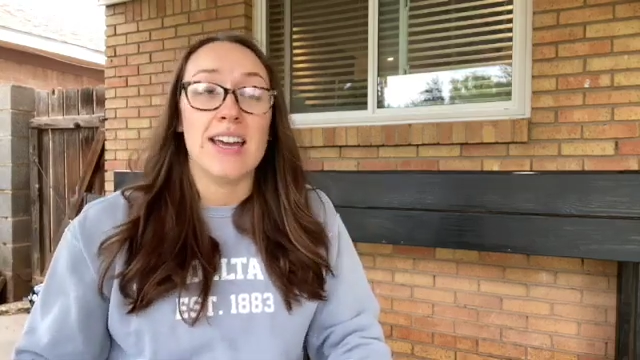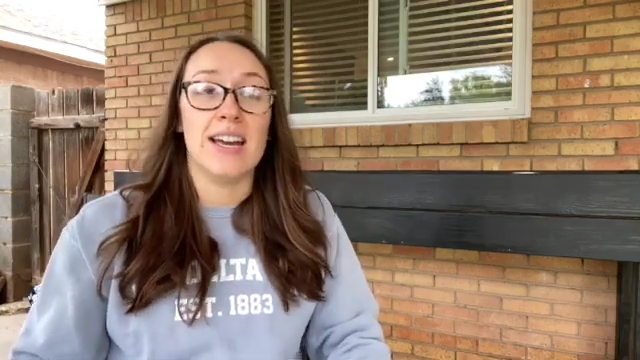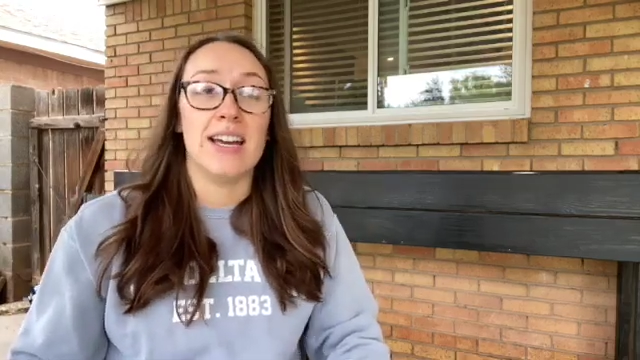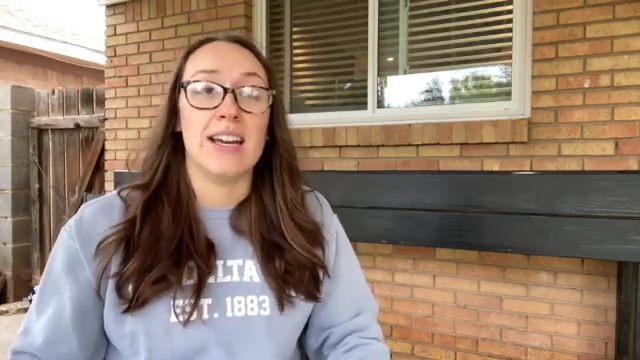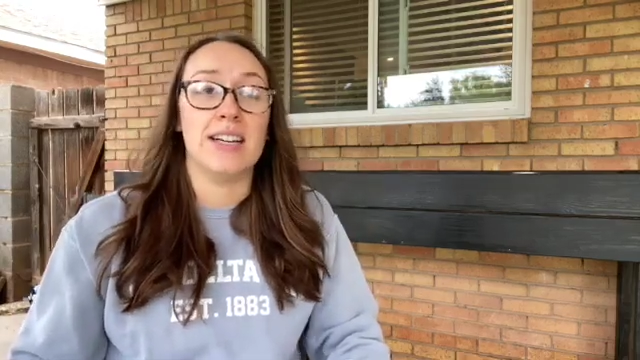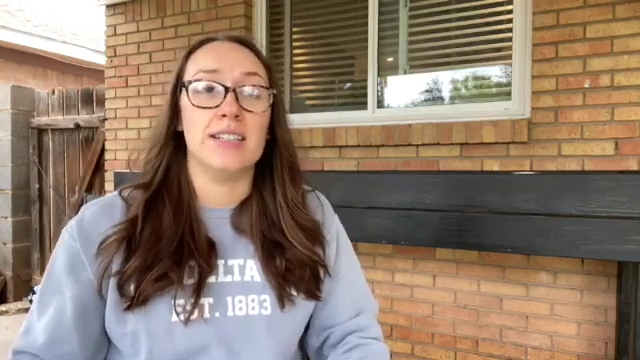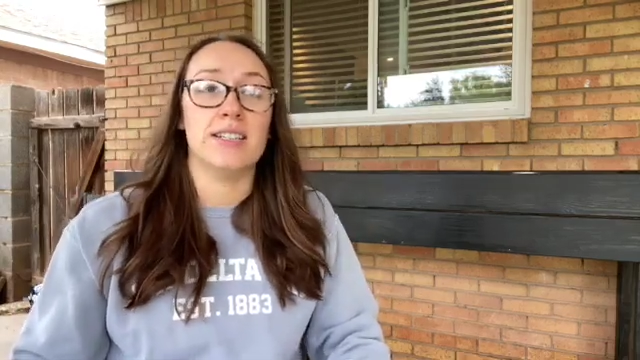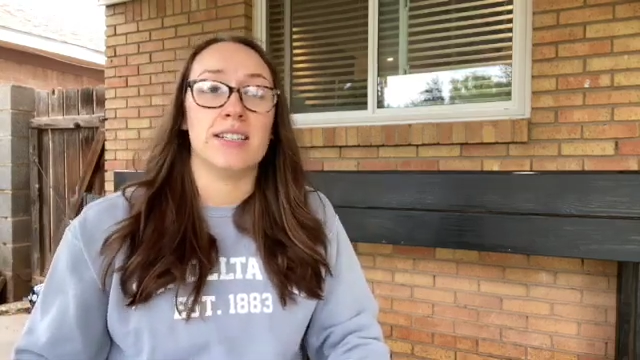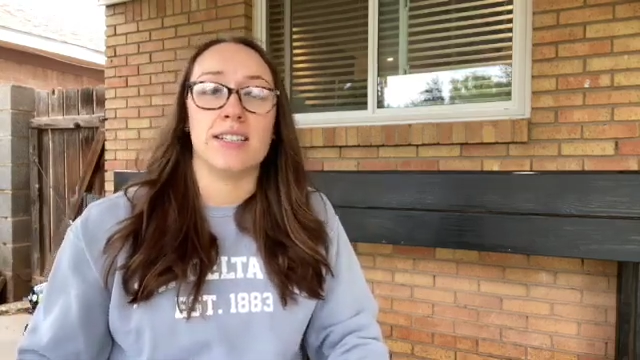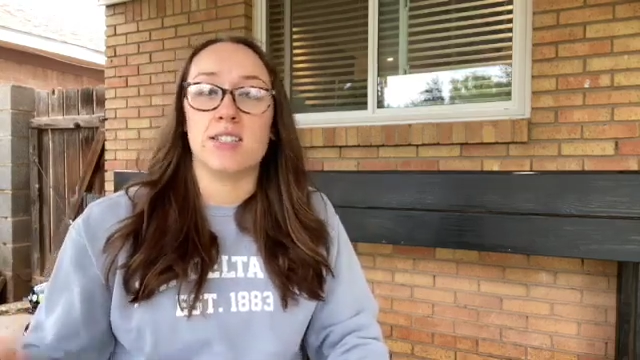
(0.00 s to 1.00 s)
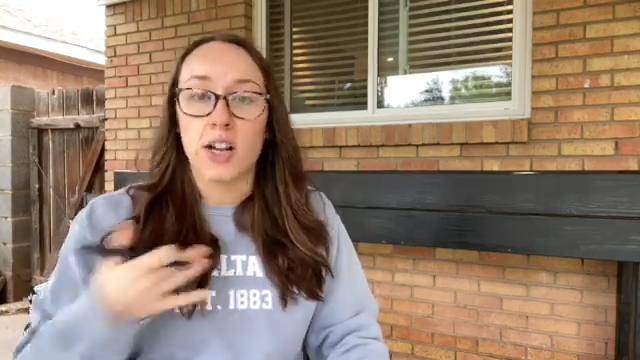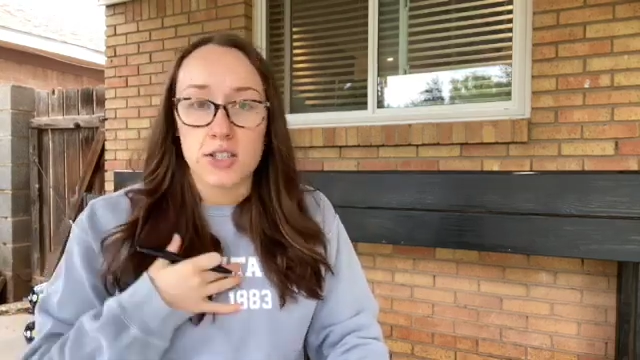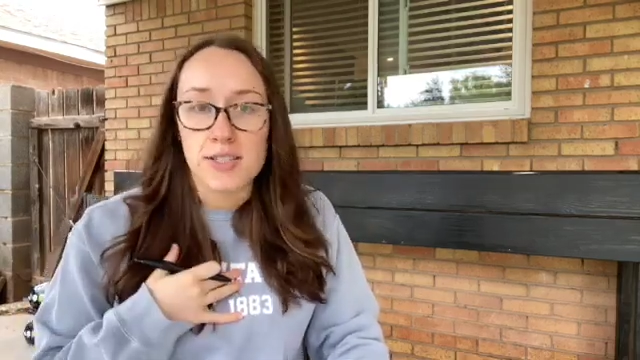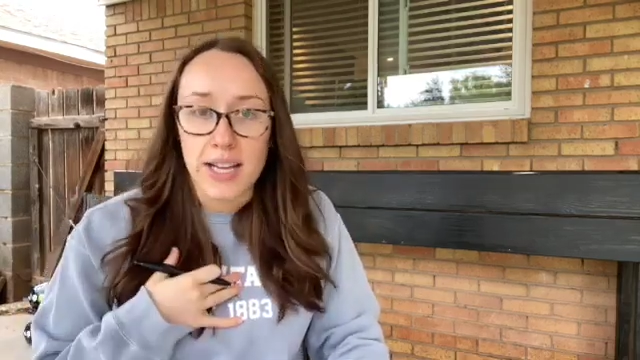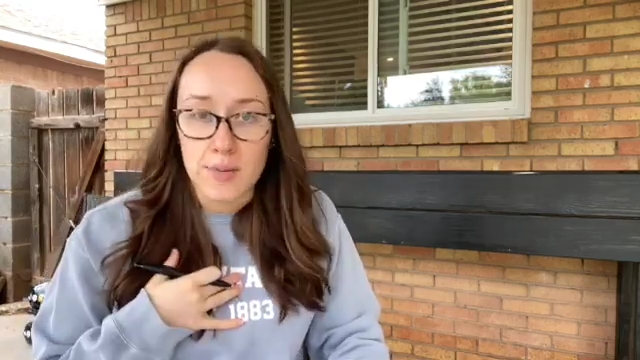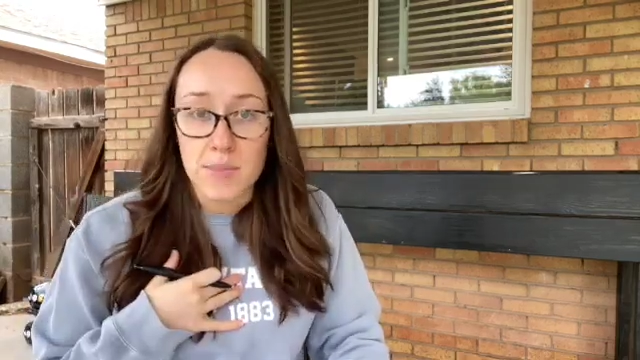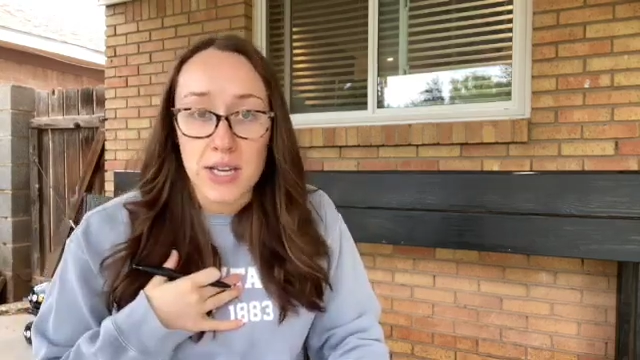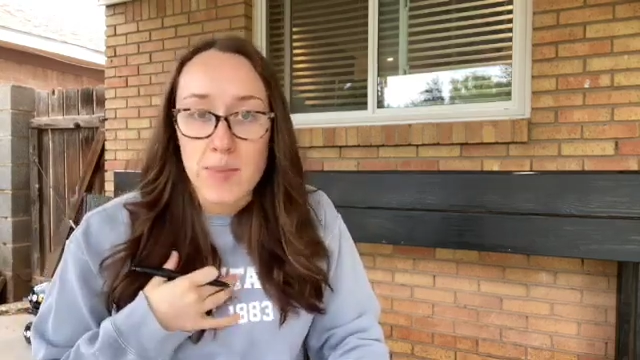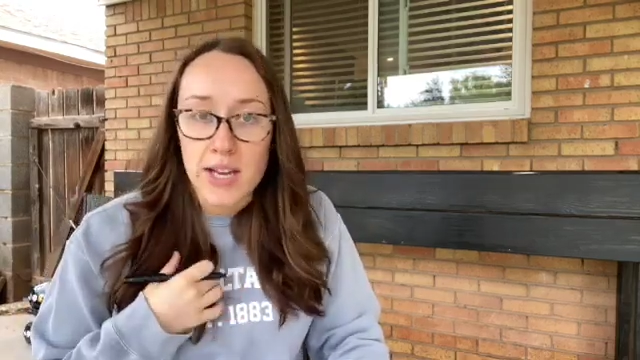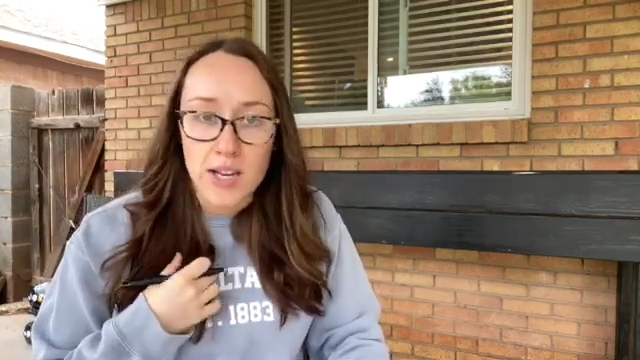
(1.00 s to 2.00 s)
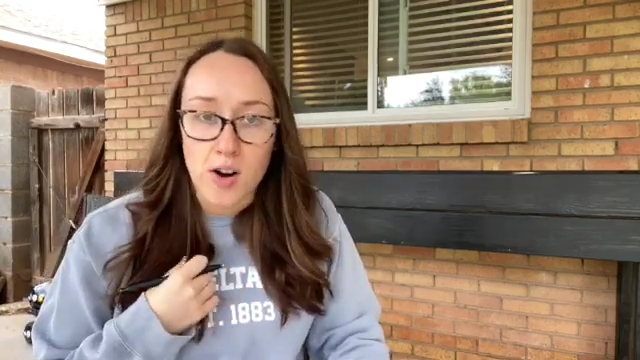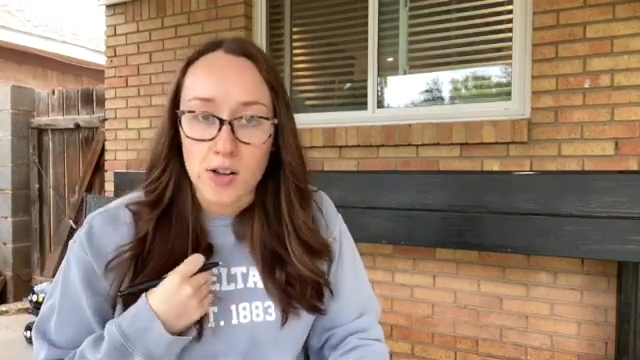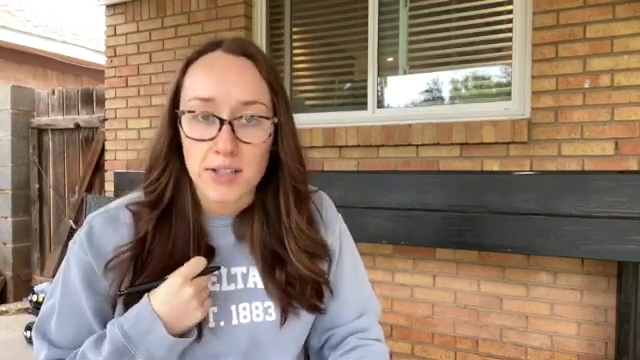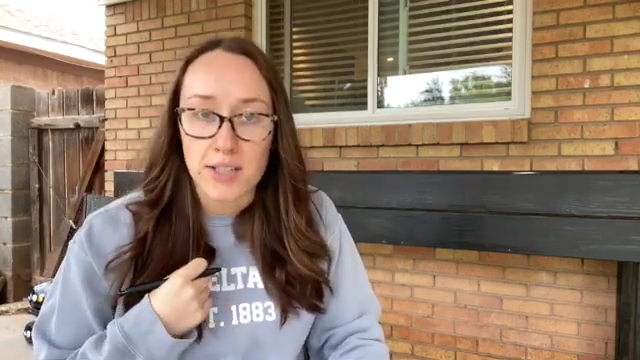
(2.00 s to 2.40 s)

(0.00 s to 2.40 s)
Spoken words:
and it's not just like me making all the